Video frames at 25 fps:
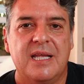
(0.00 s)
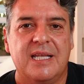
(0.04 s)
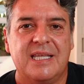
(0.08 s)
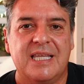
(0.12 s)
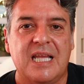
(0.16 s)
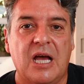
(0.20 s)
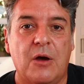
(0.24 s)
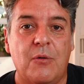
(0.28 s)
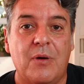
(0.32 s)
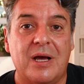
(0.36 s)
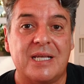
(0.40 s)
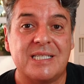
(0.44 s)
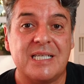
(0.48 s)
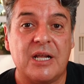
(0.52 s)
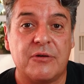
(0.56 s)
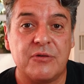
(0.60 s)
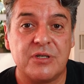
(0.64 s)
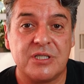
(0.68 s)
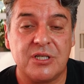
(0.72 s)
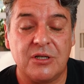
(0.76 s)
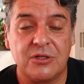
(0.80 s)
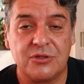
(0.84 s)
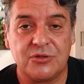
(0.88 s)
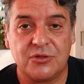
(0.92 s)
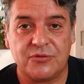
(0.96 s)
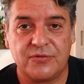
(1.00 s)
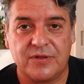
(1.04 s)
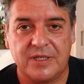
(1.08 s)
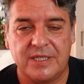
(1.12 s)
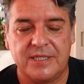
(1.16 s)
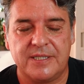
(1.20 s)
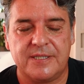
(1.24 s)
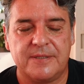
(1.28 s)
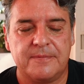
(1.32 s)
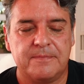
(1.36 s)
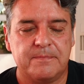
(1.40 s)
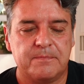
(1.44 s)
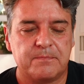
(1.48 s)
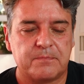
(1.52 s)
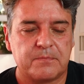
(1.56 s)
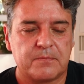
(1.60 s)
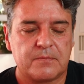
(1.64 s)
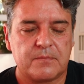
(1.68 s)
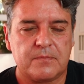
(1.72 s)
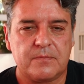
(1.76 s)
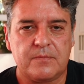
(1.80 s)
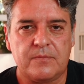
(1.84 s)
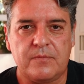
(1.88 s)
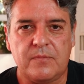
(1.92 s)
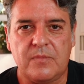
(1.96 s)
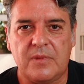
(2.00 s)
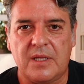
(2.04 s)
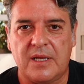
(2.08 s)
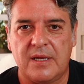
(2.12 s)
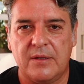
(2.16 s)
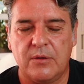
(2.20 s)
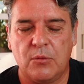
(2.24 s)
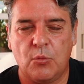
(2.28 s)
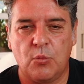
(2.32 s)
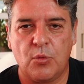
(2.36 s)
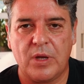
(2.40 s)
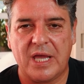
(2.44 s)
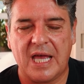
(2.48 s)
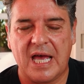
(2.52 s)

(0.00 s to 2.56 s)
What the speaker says: Now, as a result of this, we